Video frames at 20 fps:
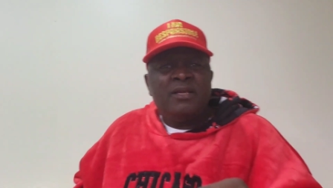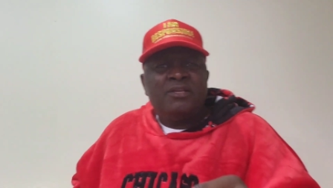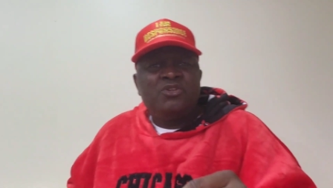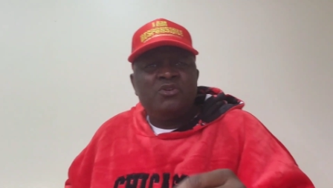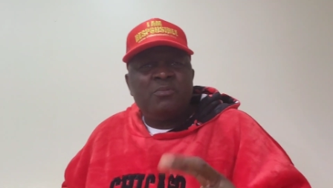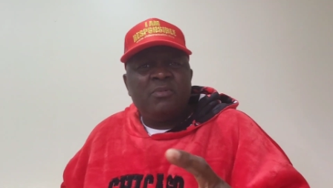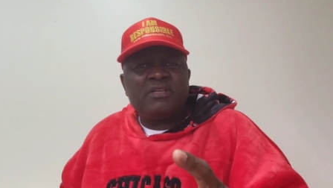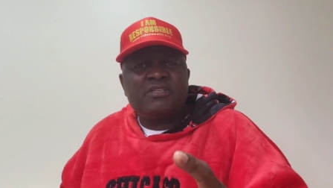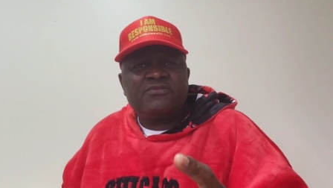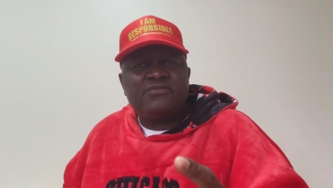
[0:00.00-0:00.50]

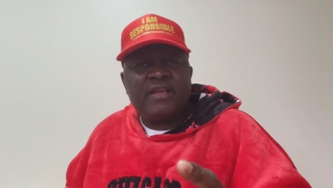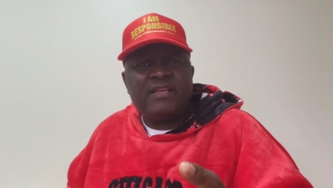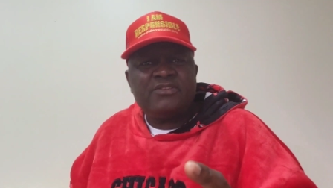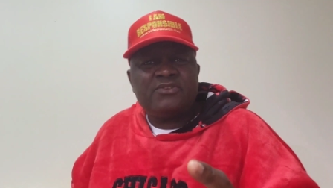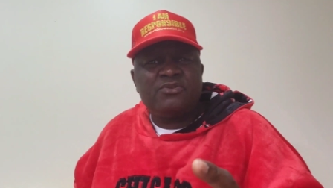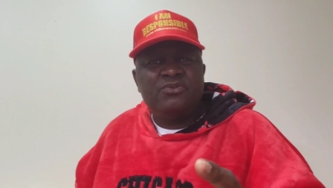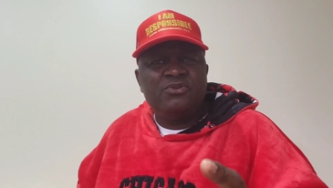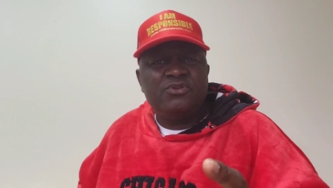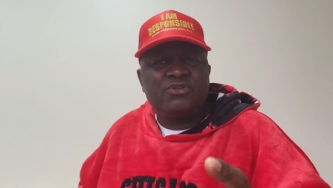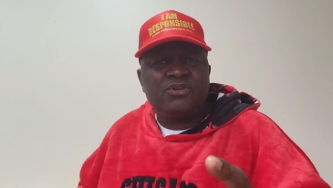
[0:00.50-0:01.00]
You must find
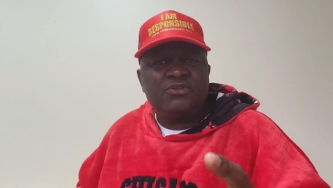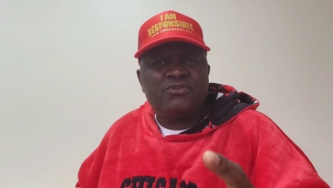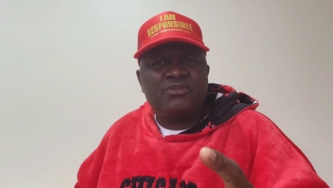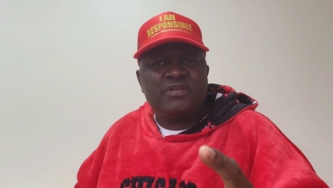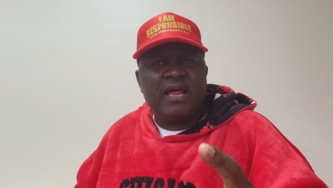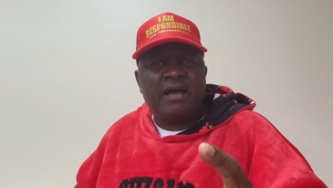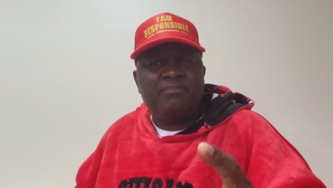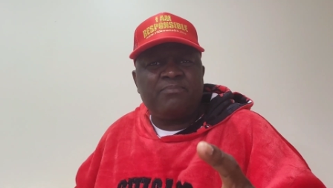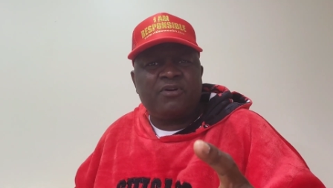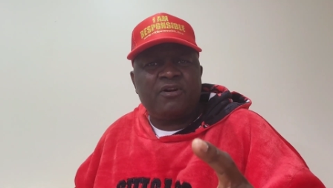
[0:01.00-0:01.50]
solution to
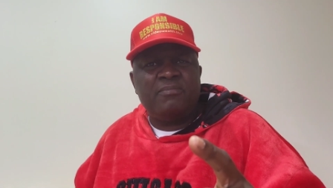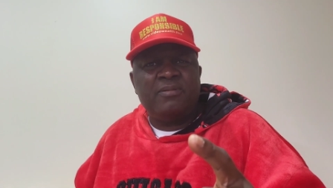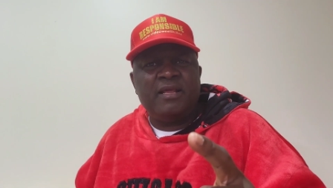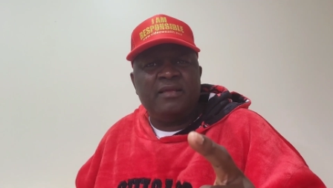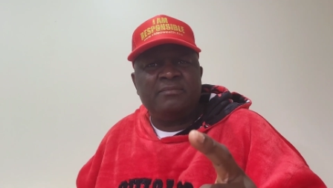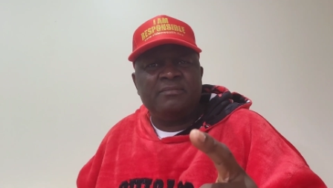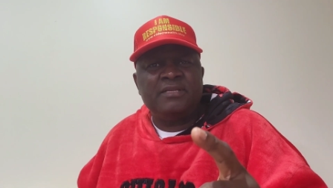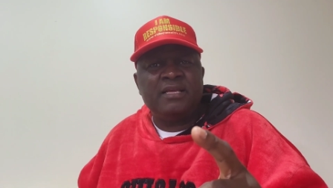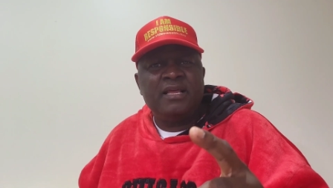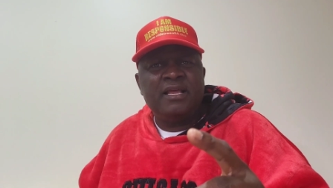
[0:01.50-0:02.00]
that
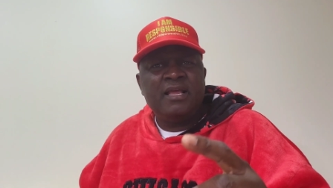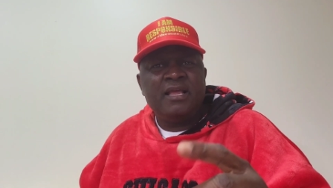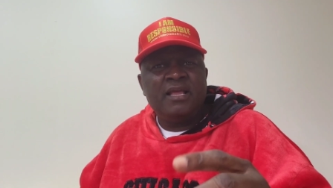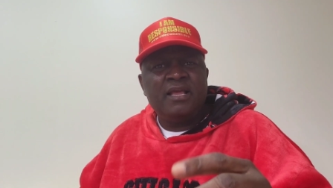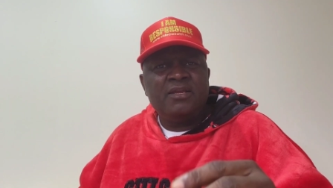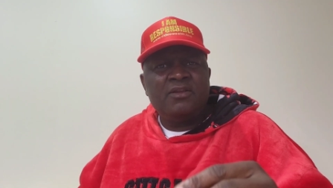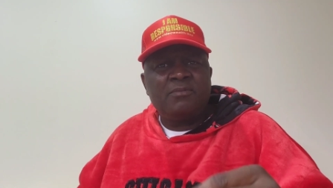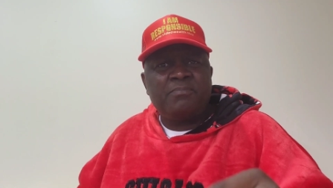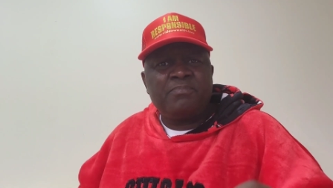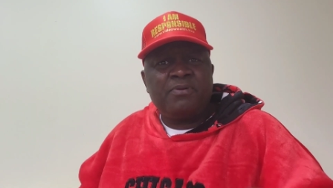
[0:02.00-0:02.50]
problem.
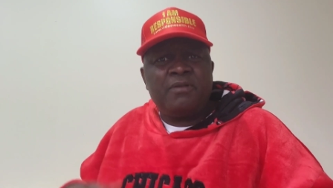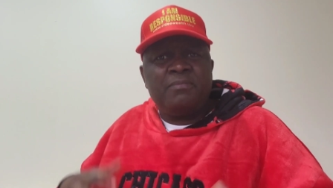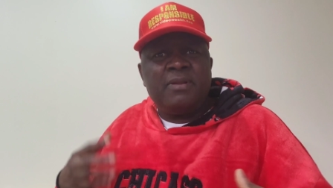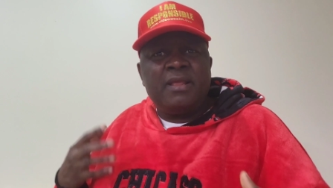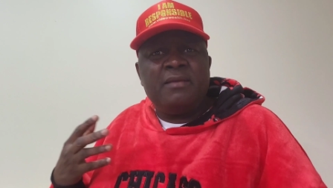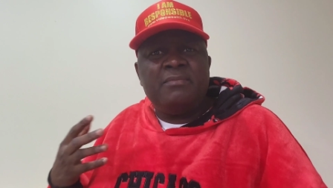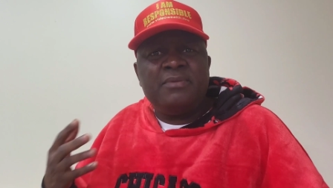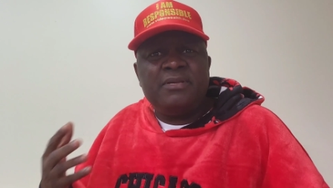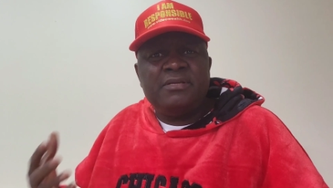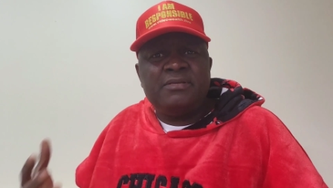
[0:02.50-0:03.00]
The
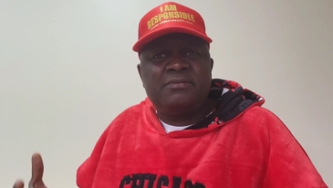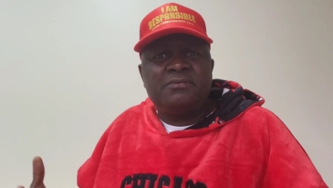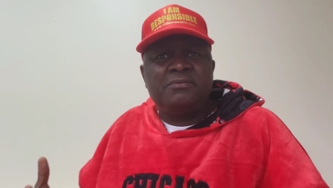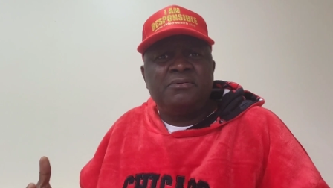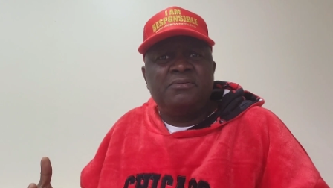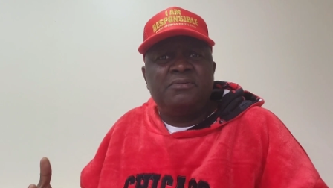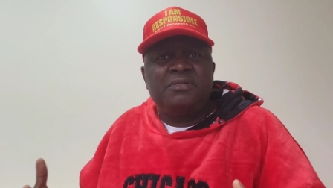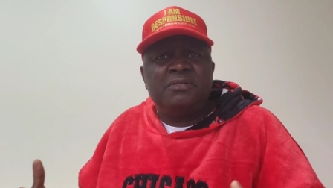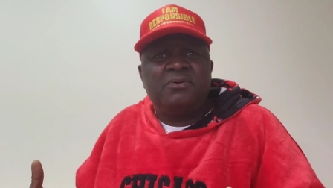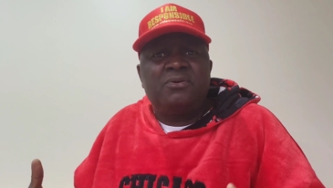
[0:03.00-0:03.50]
problem is
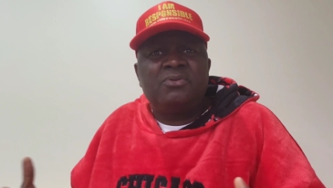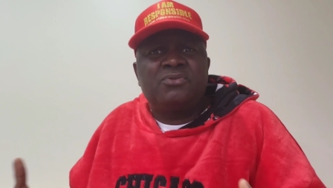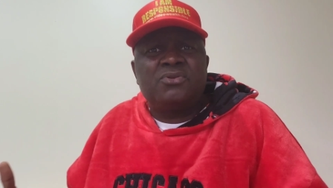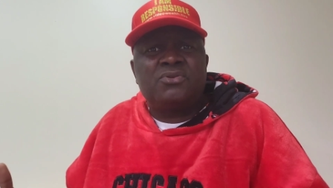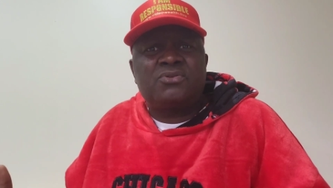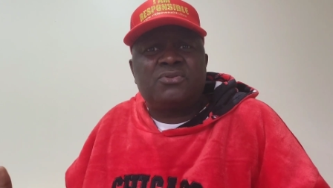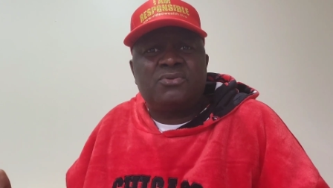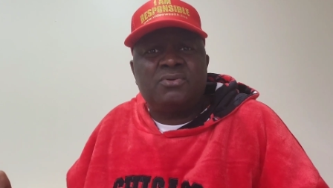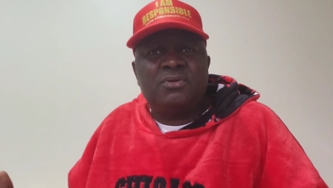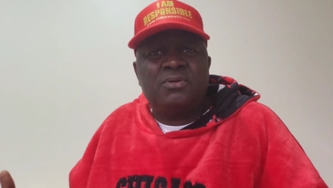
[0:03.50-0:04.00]
you did go to
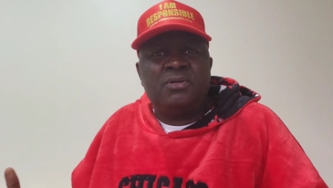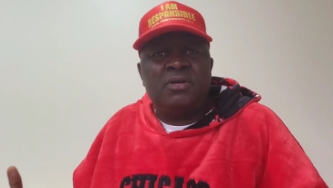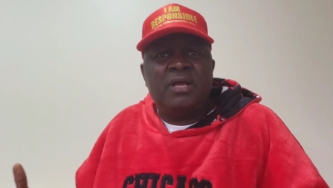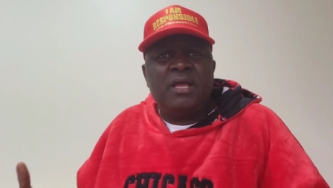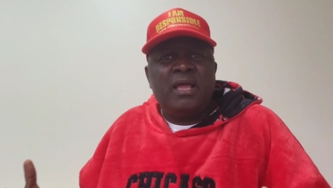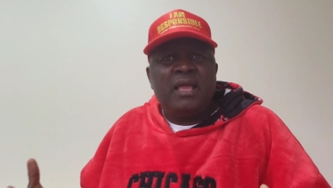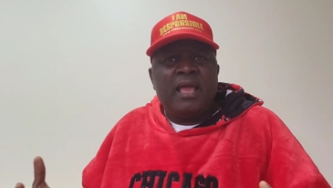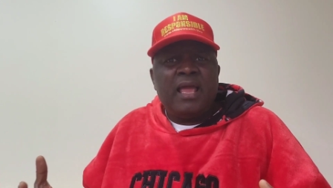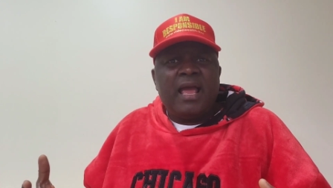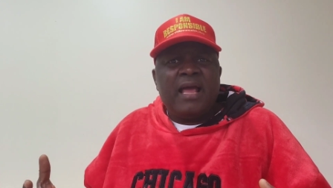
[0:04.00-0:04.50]
school
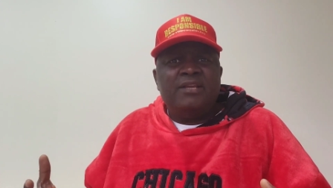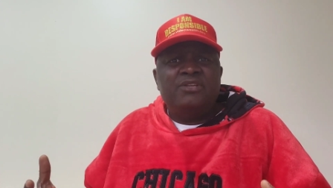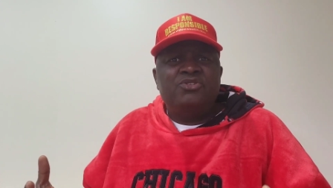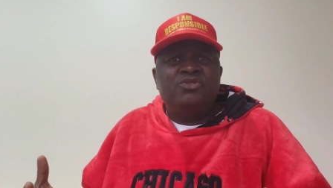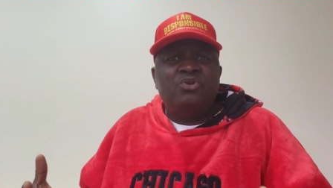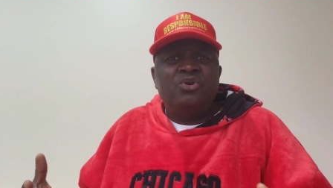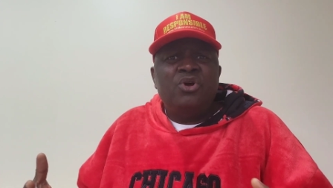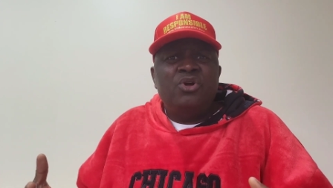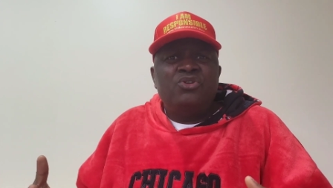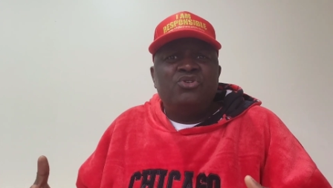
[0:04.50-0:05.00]
and
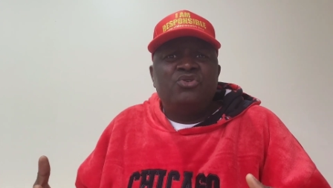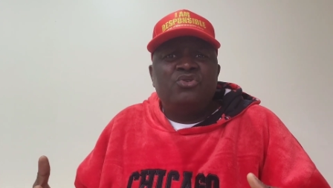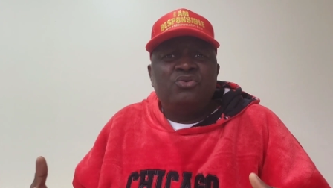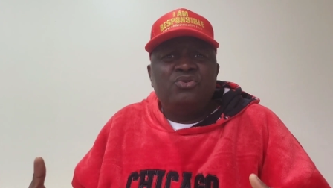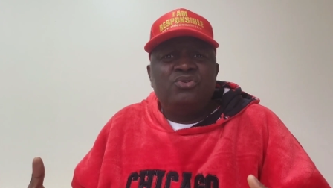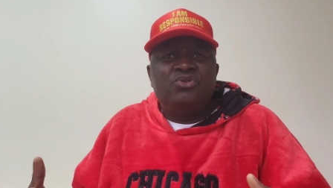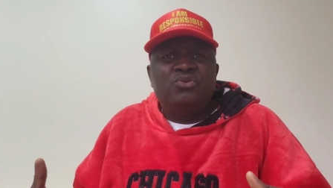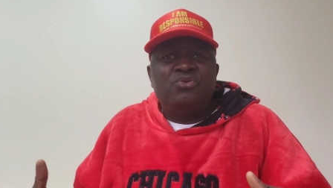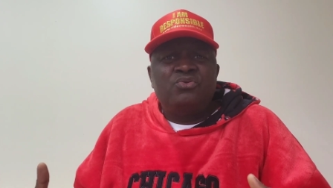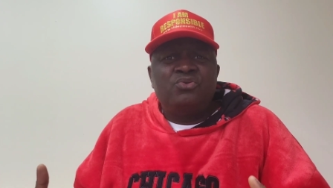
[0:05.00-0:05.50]
you, you,
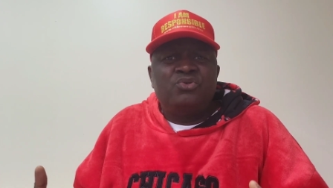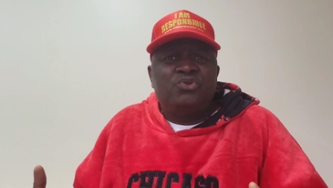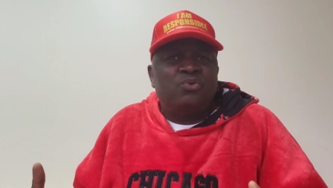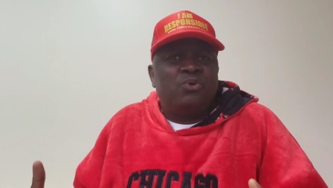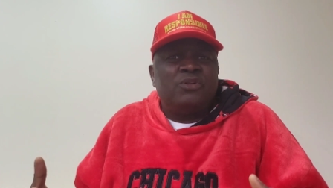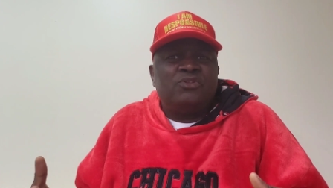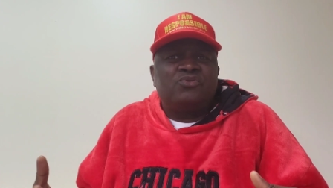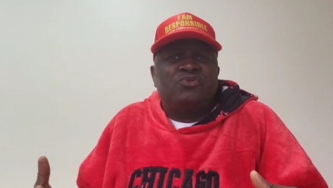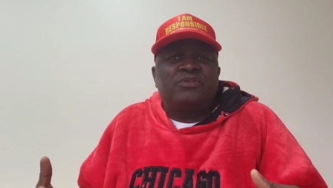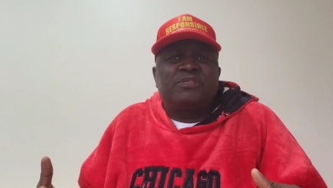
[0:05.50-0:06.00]
you, you
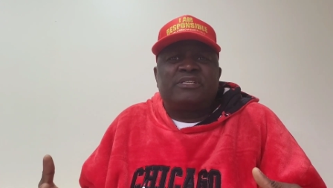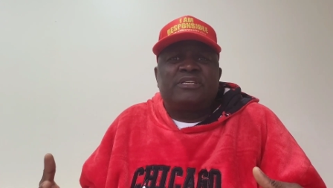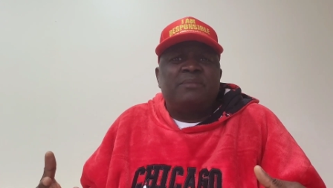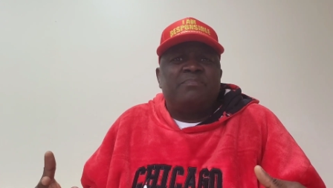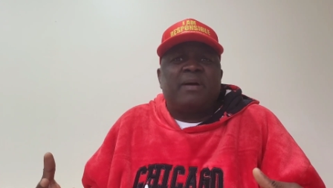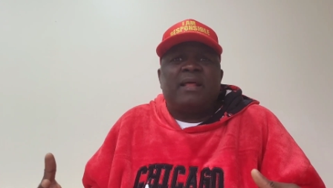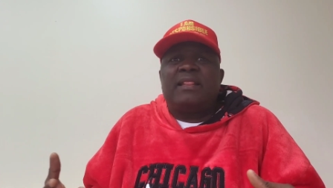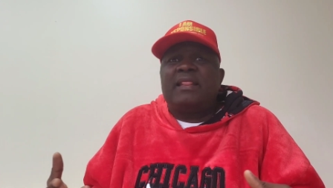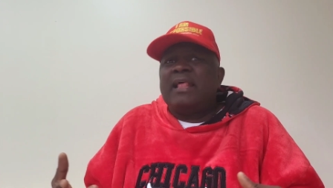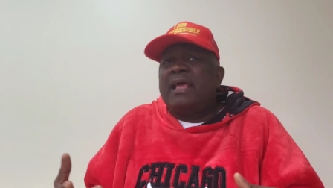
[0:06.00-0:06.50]
want to
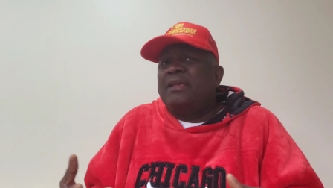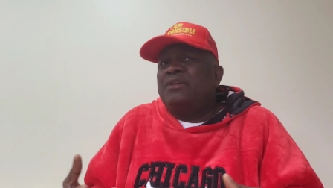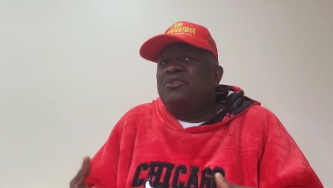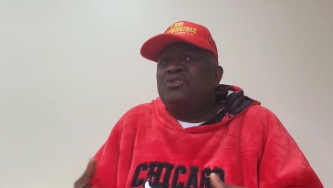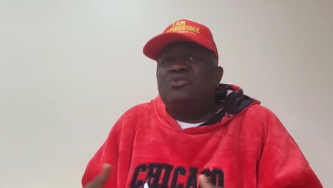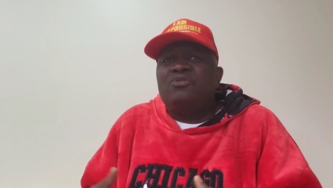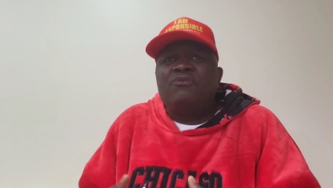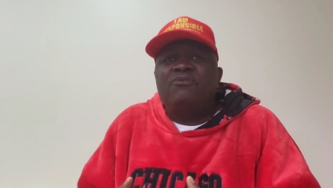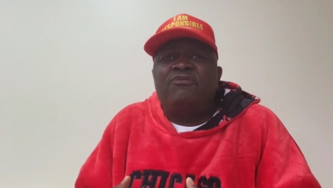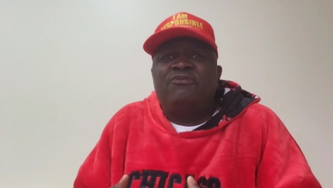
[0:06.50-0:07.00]
sleep at night,
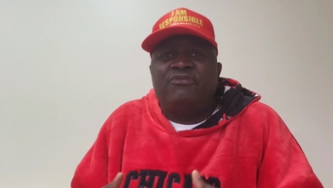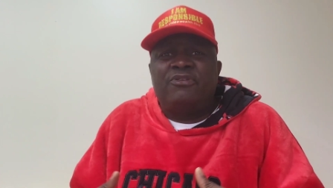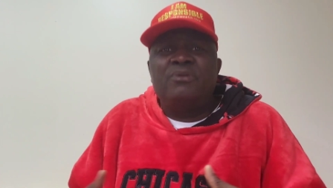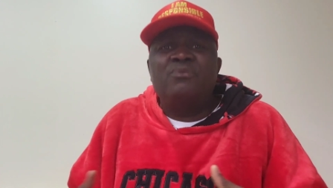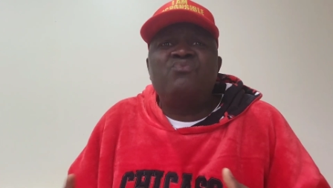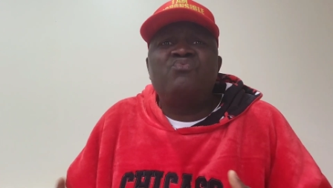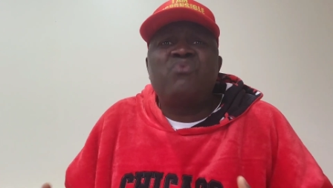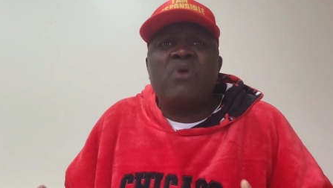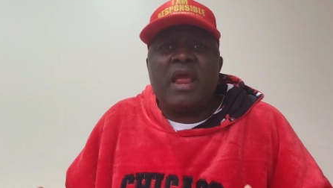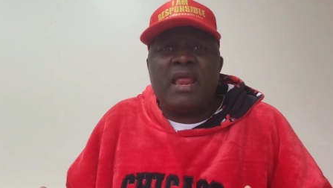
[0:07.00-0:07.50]
you don't feel
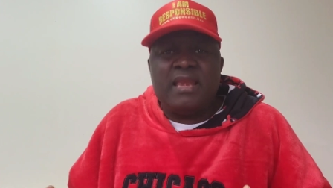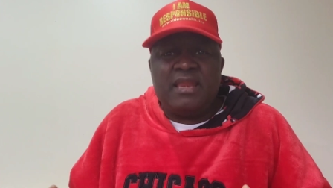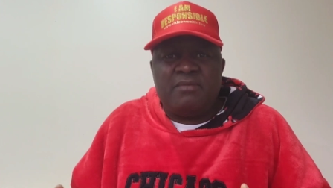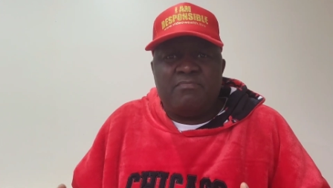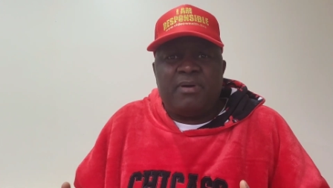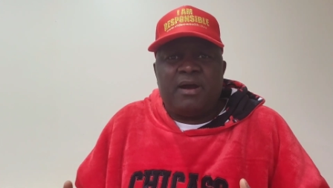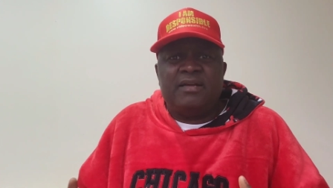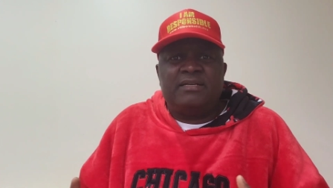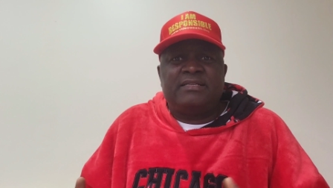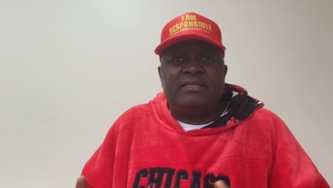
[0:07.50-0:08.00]
well
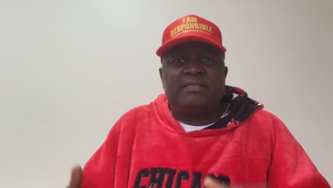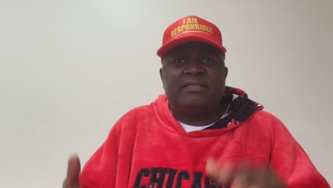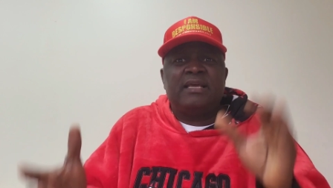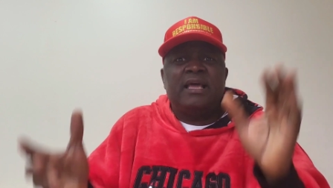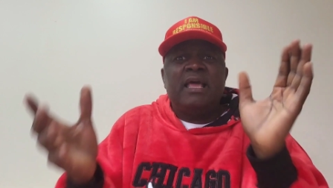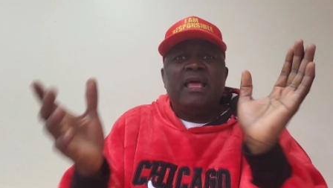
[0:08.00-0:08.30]
about it.